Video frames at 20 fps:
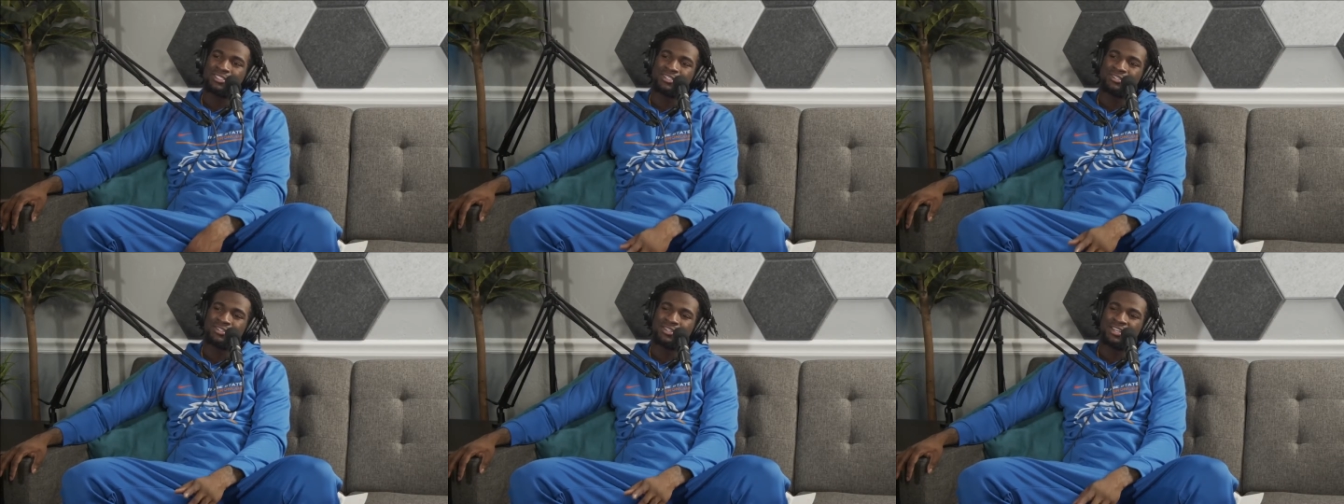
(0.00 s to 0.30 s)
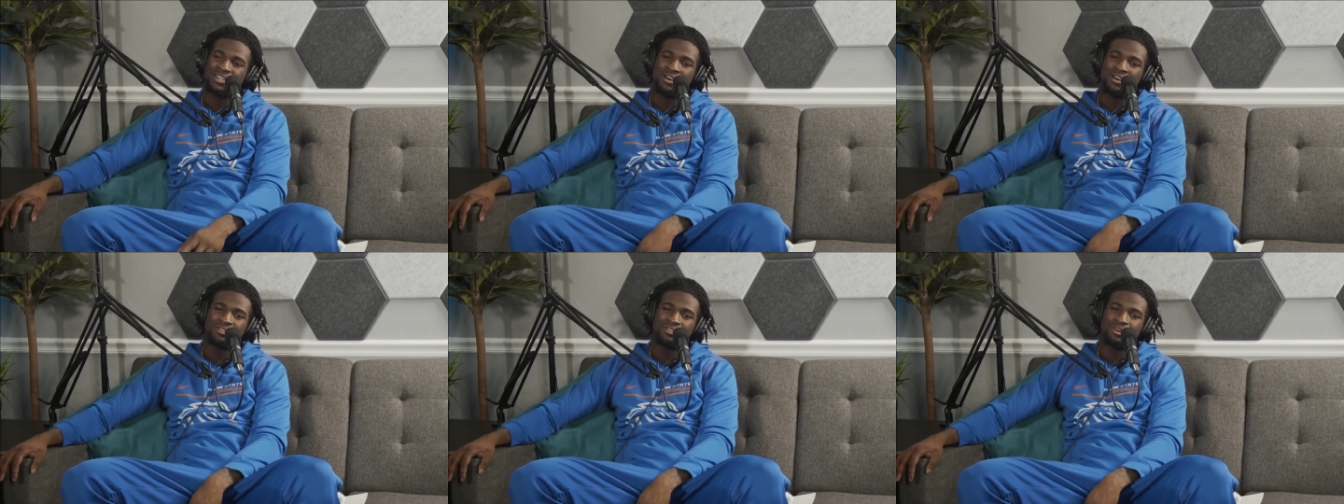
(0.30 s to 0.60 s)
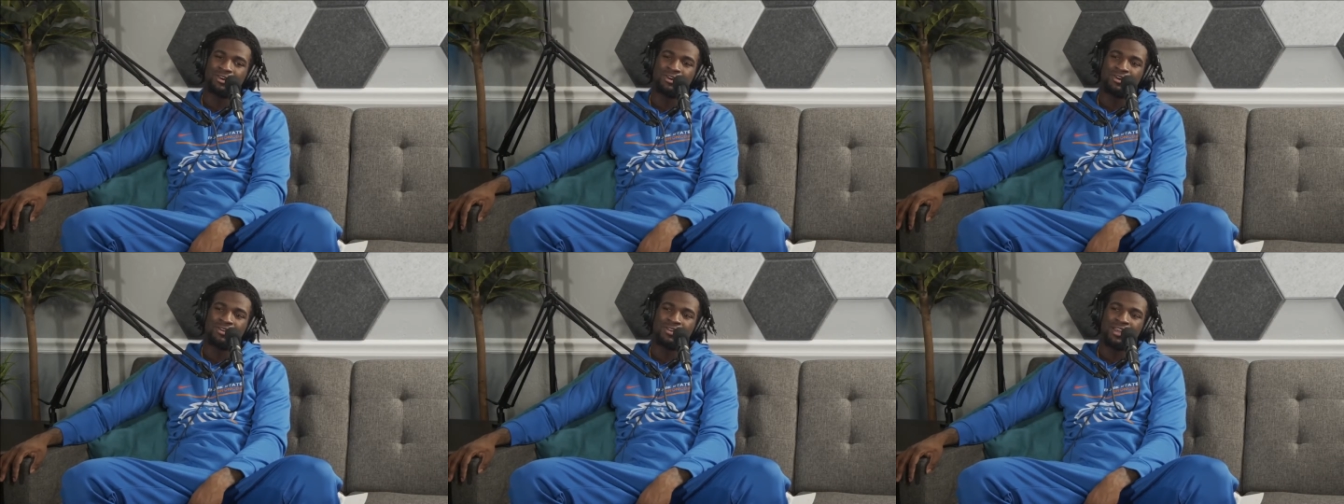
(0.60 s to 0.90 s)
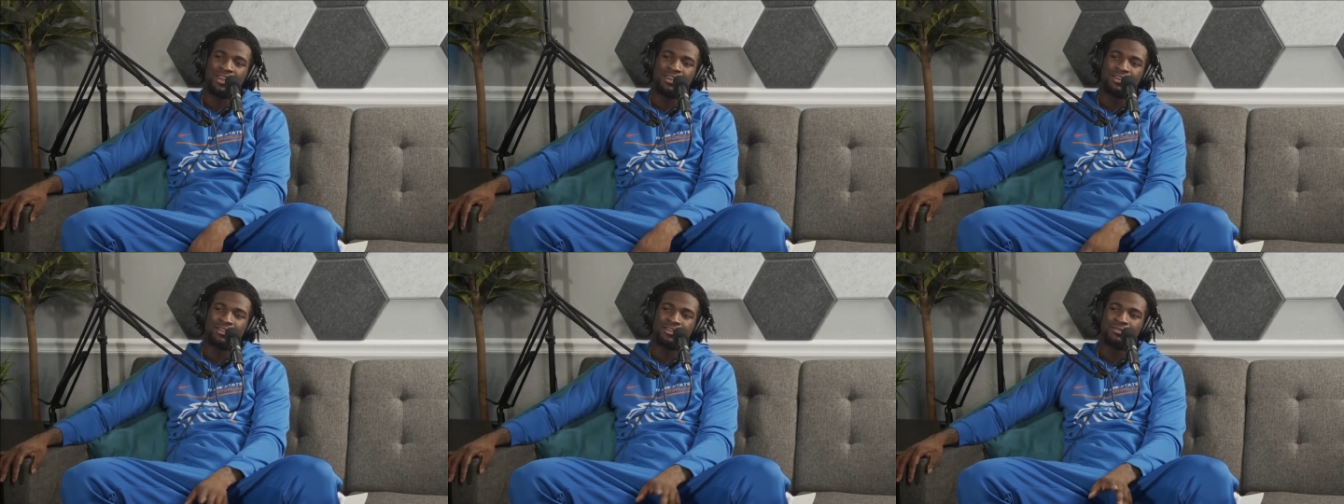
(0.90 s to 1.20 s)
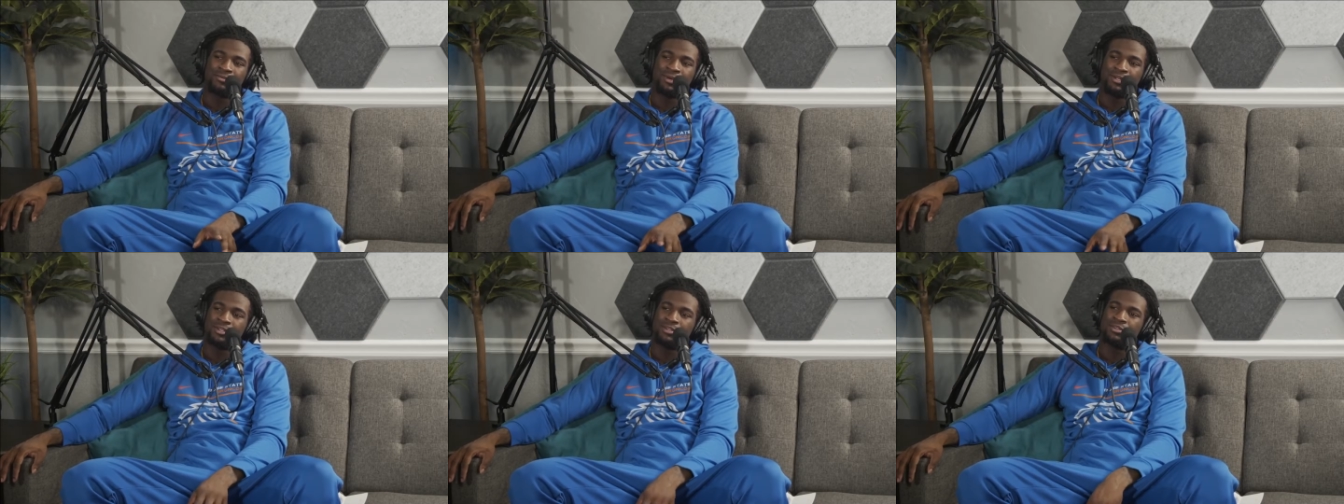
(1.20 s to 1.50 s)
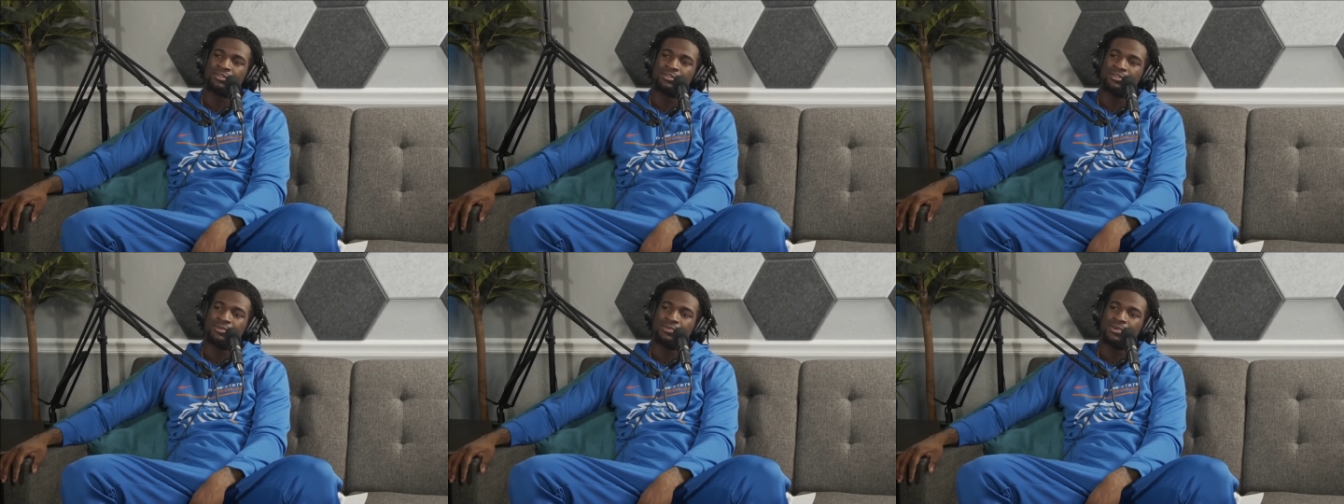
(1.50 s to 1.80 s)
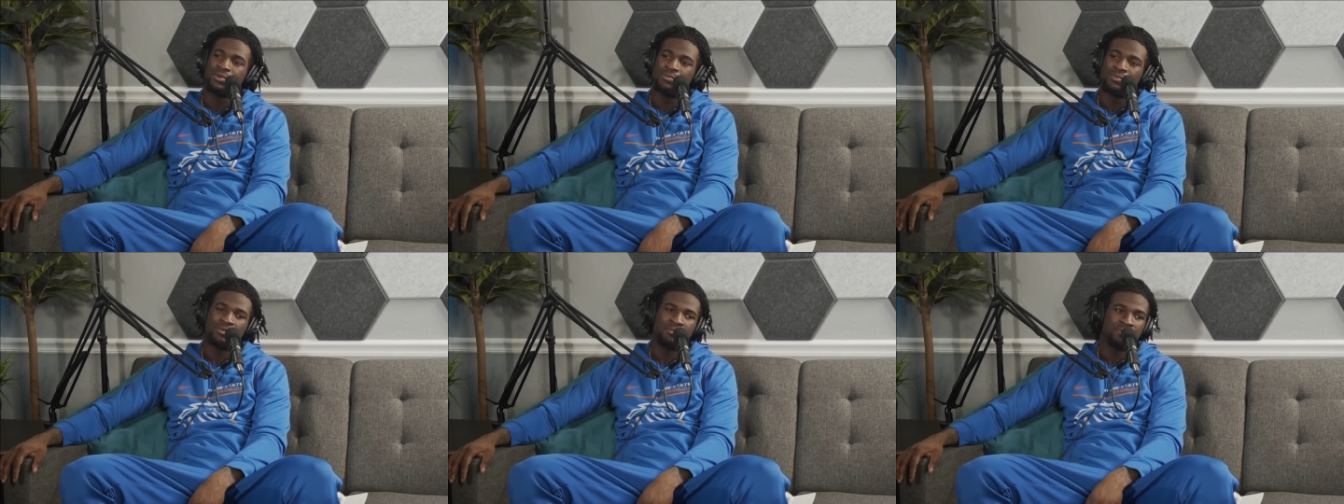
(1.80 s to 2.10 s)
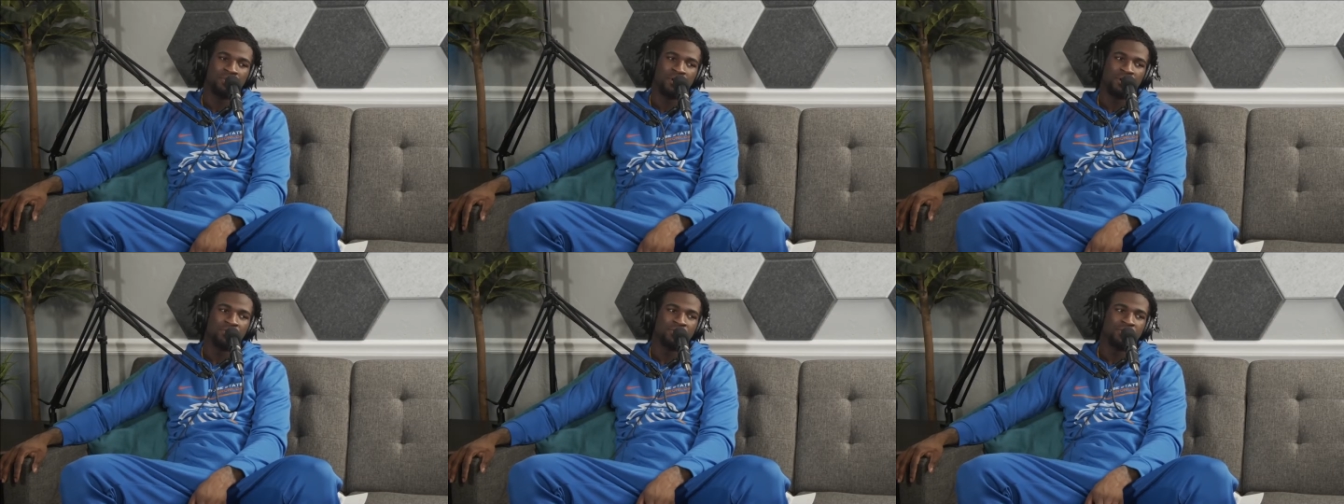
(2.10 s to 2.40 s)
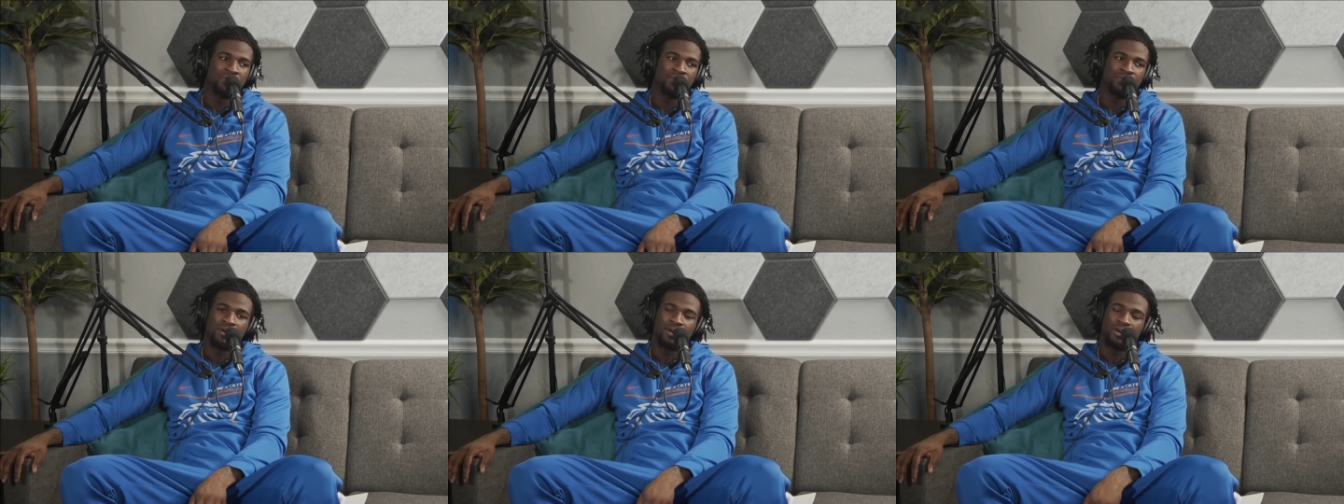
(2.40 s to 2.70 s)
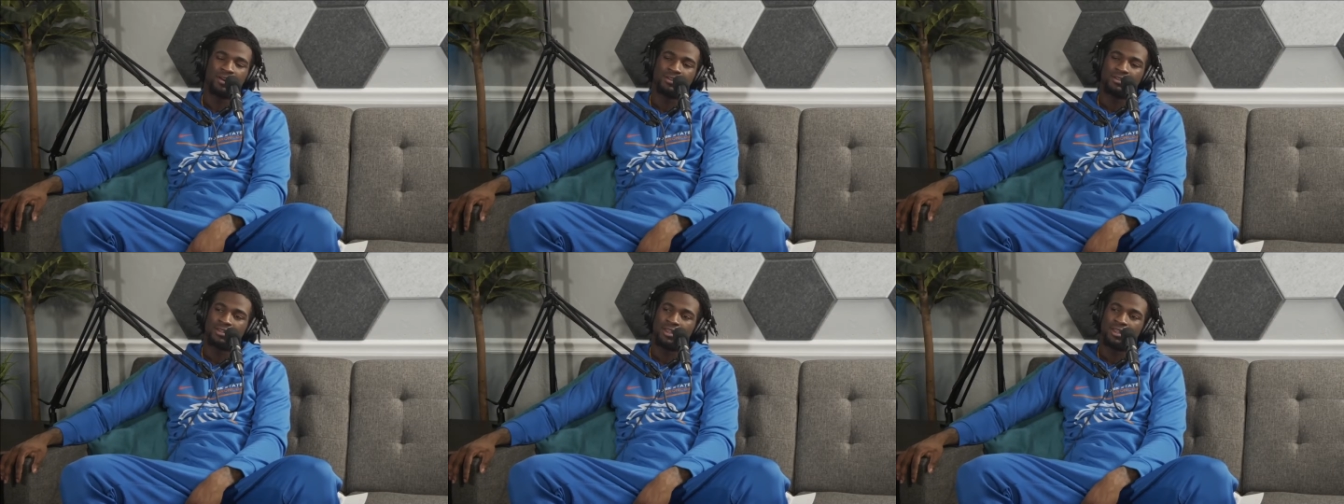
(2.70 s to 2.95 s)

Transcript: sit on the couch all day and watch YouTube and be perfectly fine.